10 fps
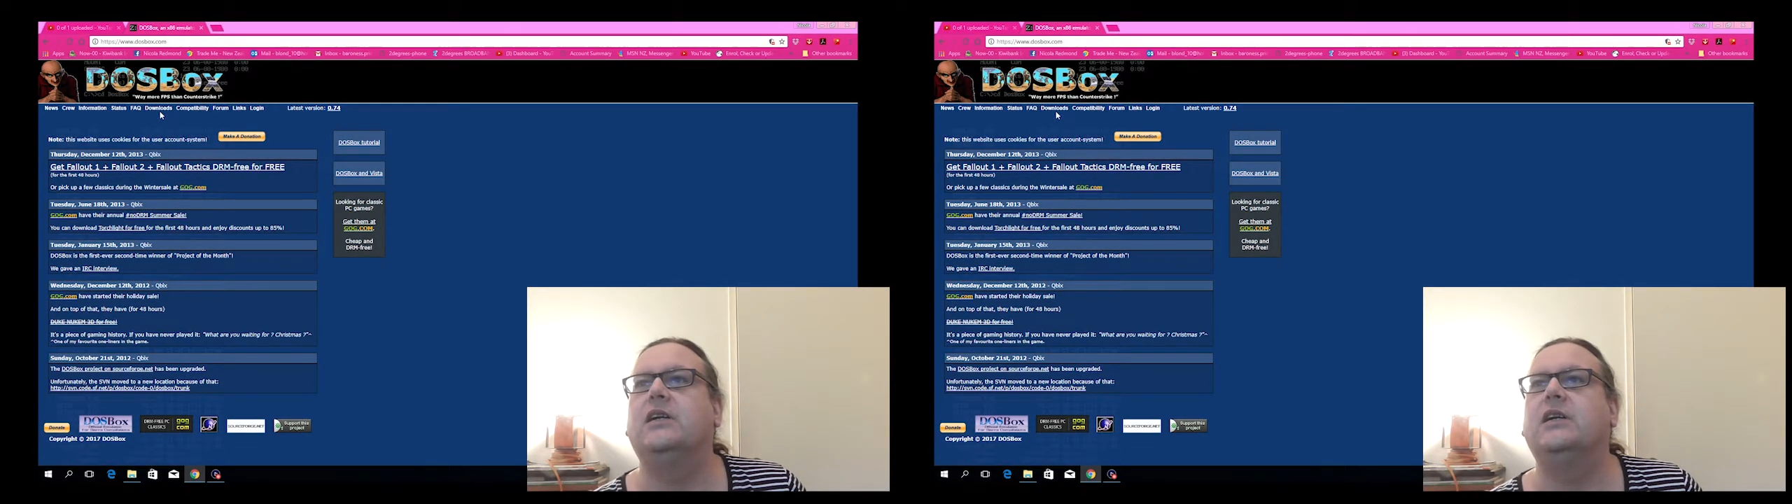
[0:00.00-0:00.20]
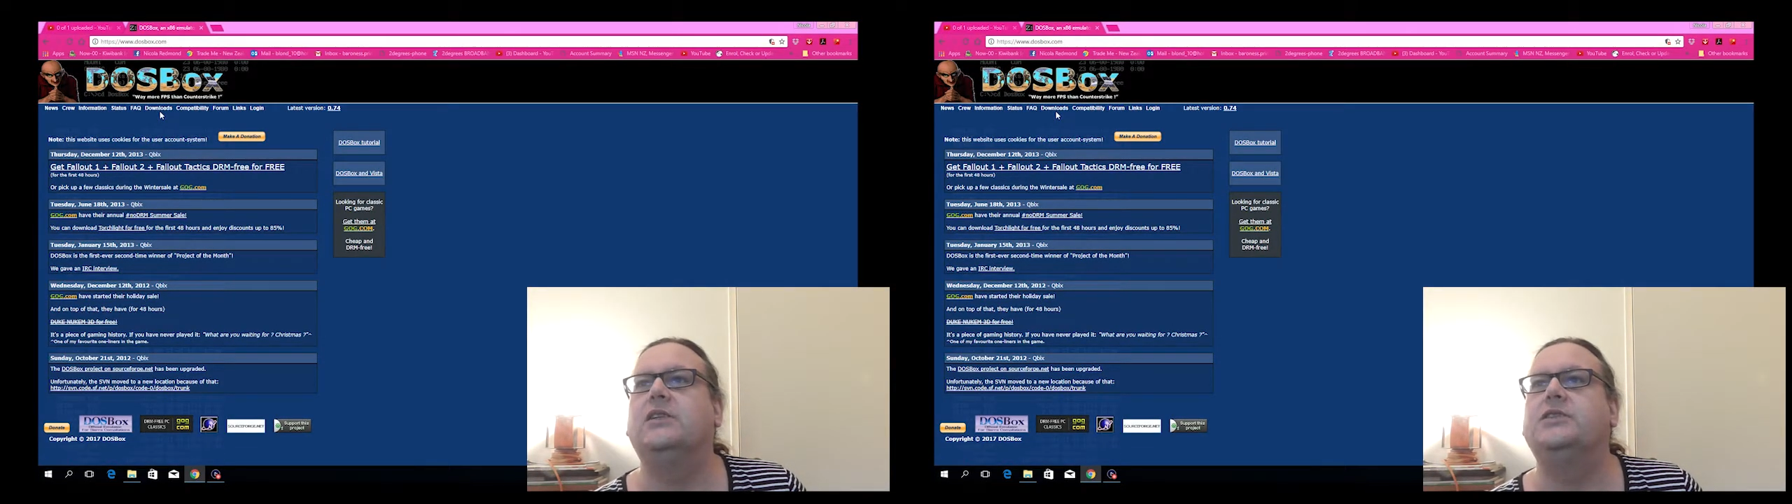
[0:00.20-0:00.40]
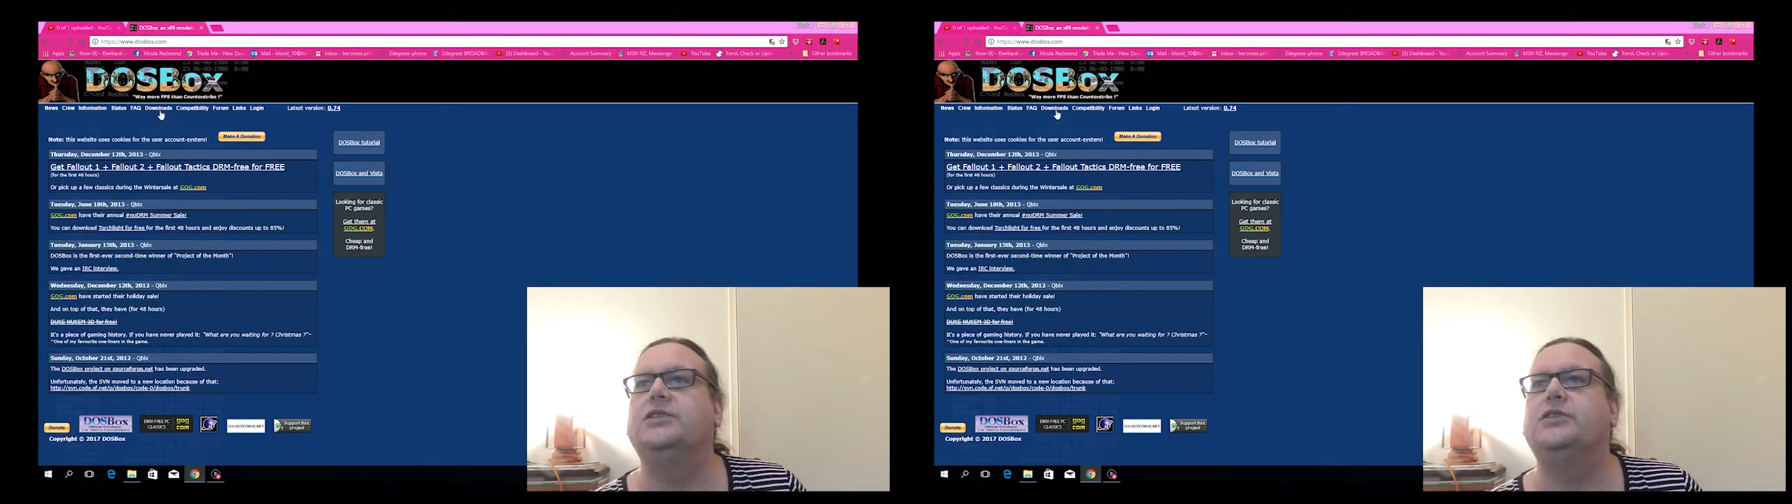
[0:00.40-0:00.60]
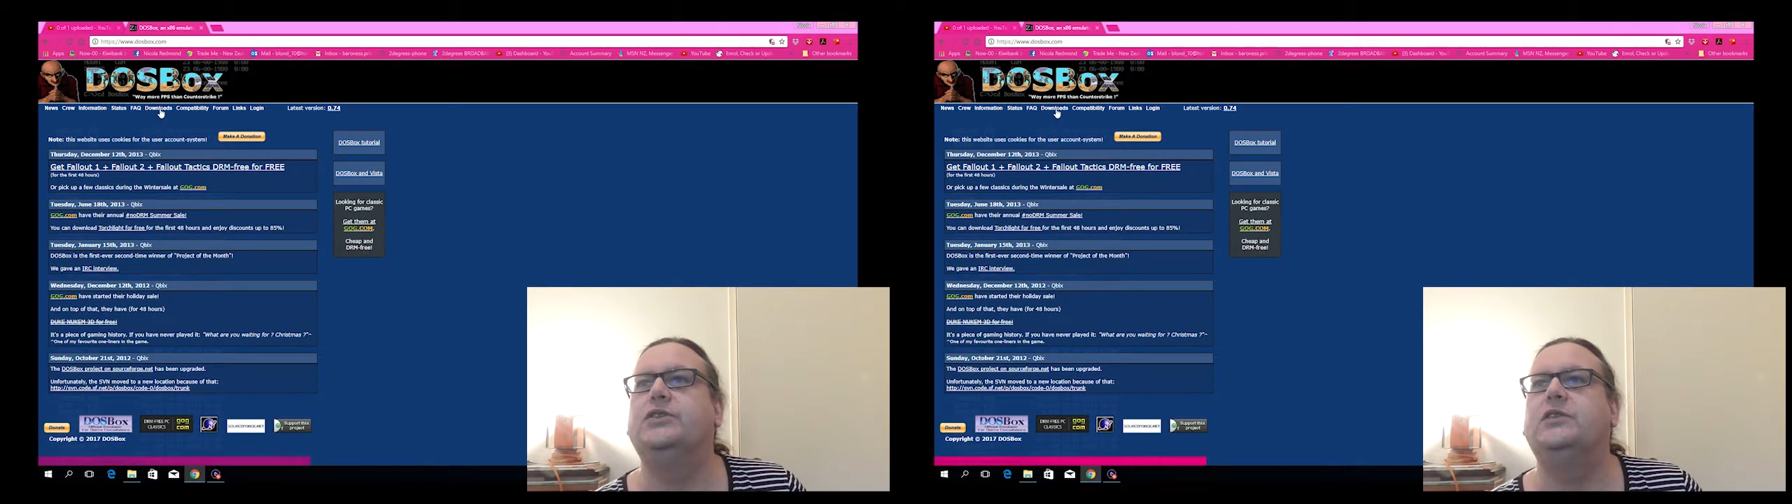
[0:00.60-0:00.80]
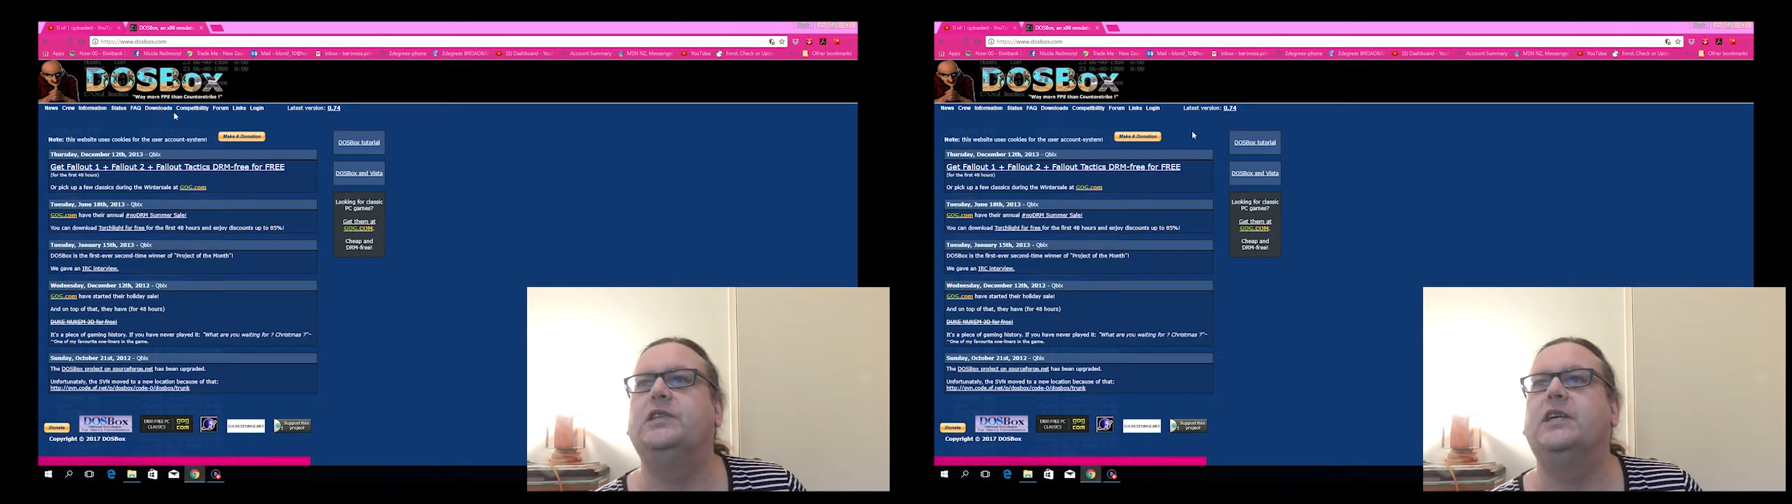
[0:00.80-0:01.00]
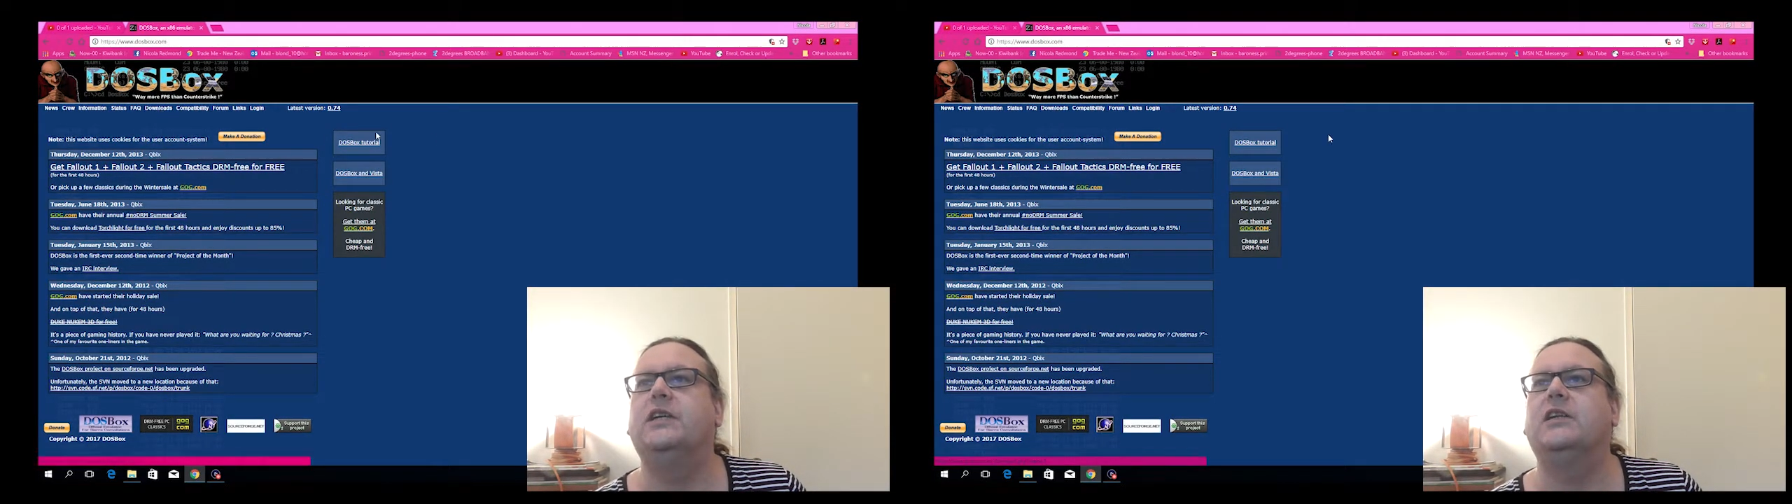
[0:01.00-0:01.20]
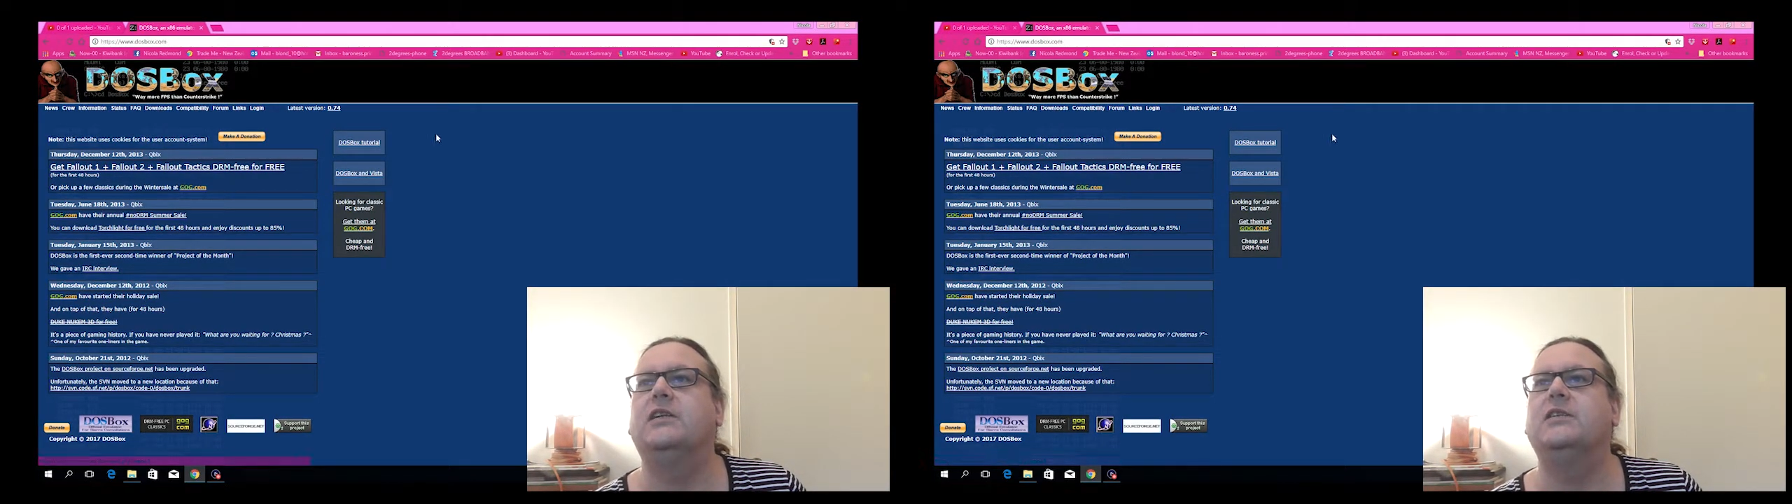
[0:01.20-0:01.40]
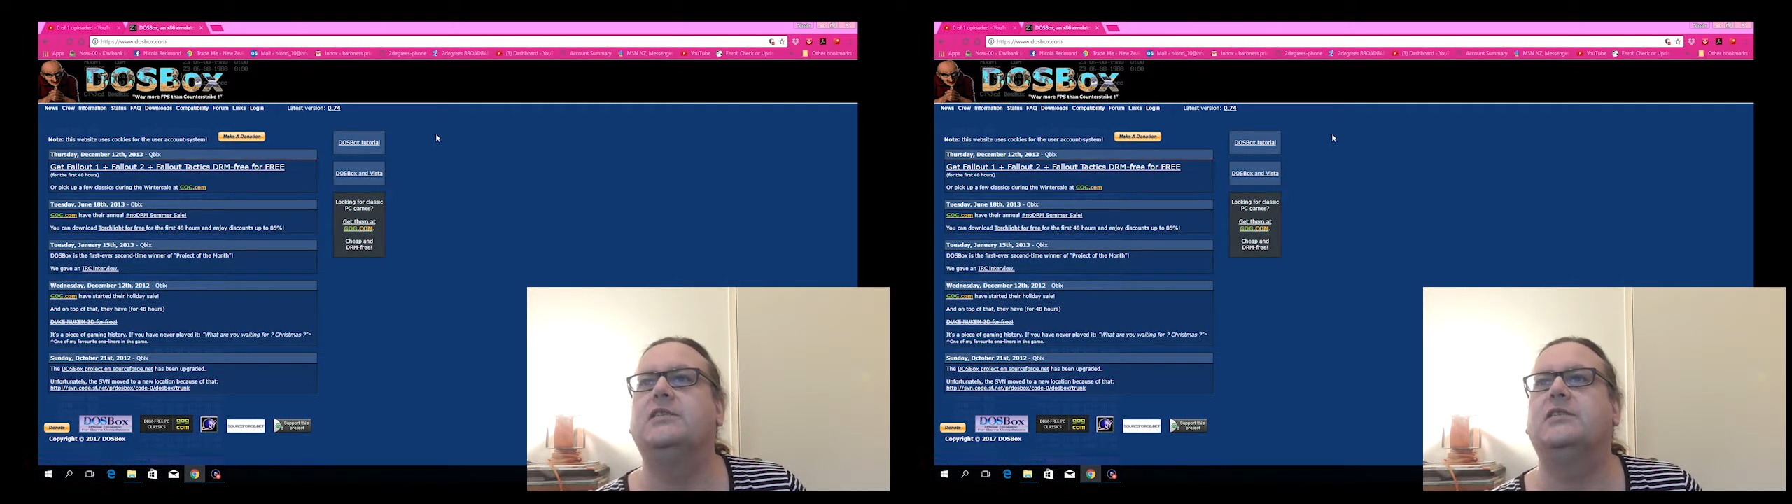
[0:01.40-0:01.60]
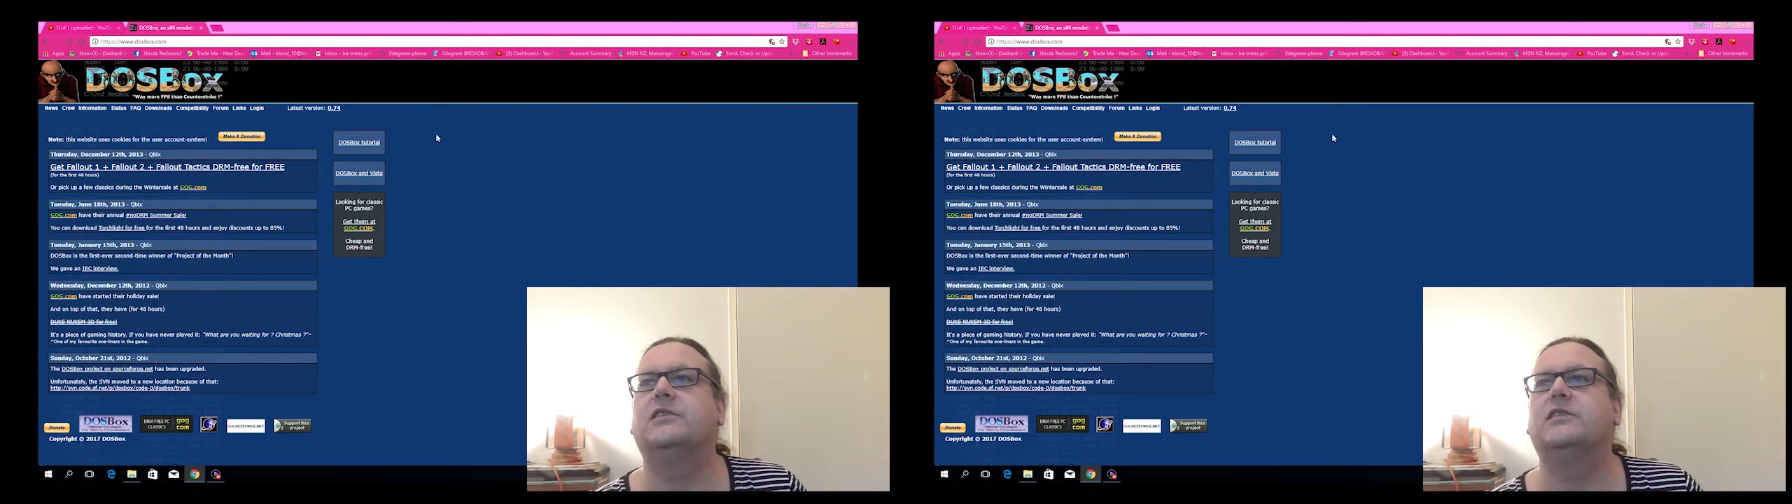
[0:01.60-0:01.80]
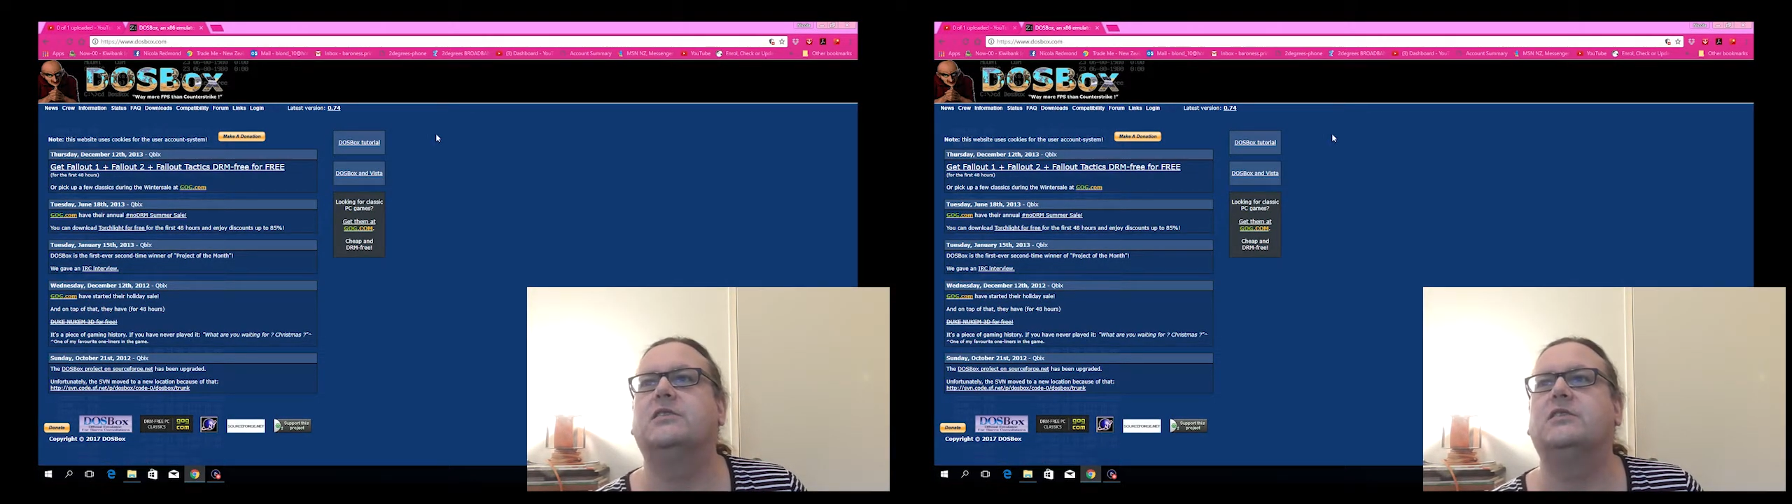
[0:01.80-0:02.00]
Go to
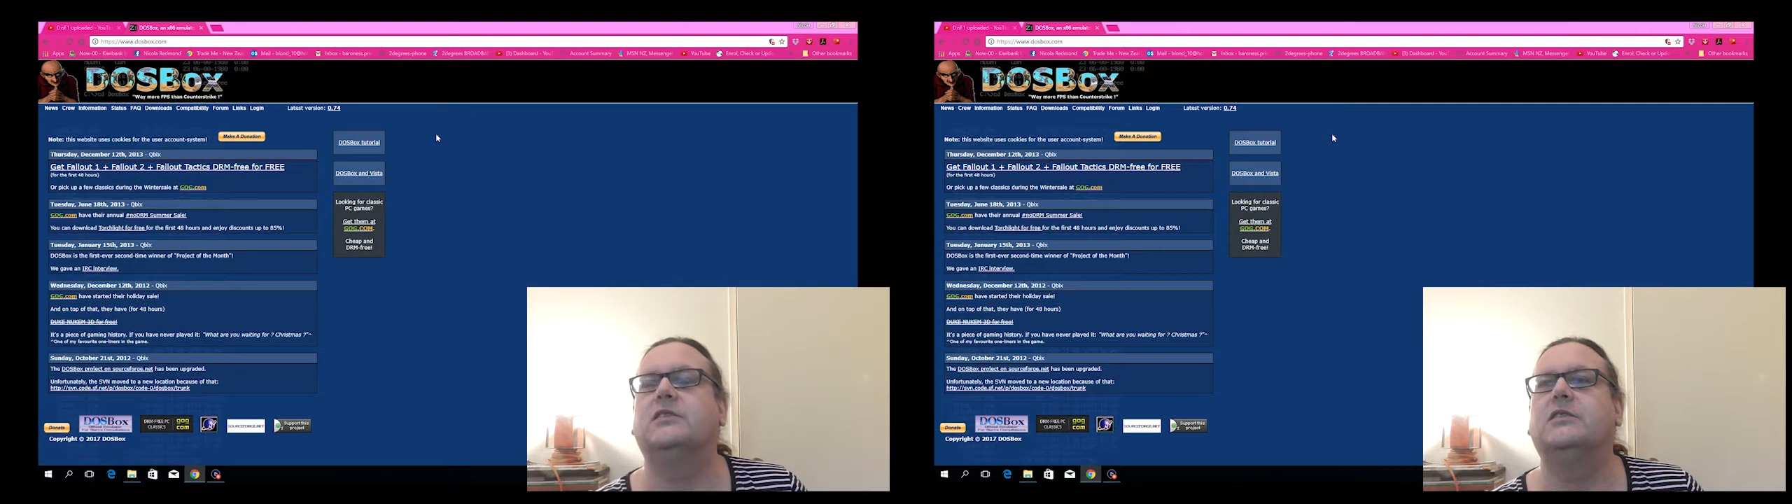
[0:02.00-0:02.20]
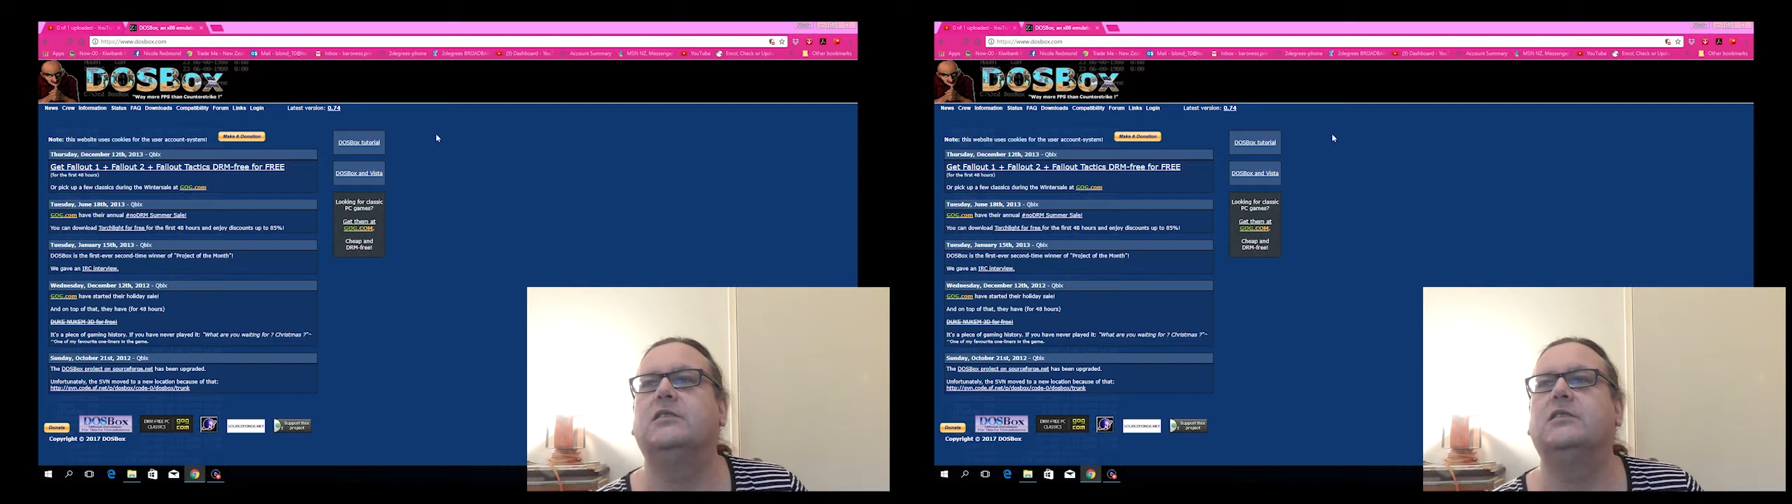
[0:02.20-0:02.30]
downloads.